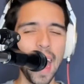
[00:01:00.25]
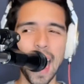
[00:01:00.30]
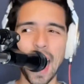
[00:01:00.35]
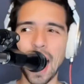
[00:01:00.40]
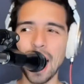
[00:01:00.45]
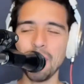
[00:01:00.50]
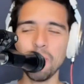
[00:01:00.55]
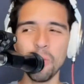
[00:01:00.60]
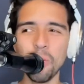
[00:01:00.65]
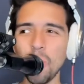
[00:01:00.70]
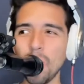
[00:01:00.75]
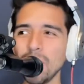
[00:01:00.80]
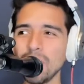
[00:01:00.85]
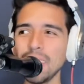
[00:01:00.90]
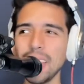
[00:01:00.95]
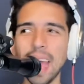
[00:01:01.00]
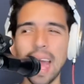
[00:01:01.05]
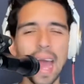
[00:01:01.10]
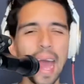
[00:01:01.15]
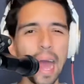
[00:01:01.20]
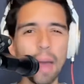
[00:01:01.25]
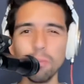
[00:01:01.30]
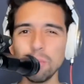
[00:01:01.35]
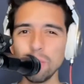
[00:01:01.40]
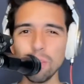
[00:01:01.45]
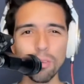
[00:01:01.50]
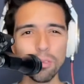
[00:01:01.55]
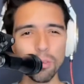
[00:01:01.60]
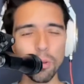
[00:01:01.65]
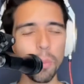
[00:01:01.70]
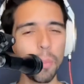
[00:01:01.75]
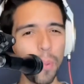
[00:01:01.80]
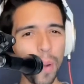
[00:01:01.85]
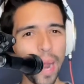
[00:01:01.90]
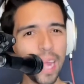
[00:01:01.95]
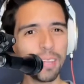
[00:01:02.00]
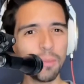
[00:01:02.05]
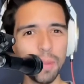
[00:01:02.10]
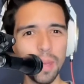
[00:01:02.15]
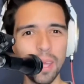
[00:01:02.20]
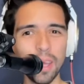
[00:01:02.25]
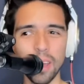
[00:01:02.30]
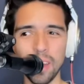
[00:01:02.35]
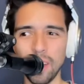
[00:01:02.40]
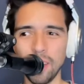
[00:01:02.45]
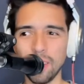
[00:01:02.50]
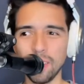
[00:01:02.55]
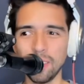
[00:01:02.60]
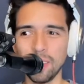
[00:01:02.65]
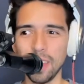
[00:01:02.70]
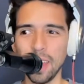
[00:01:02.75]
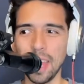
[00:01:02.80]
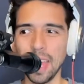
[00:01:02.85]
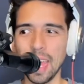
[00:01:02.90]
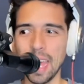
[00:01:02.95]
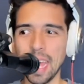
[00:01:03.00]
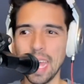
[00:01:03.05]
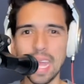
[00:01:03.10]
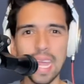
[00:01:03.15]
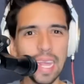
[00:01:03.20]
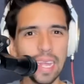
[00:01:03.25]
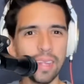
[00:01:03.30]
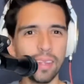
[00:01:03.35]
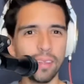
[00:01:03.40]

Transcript: And you know what? I'm so surprised because in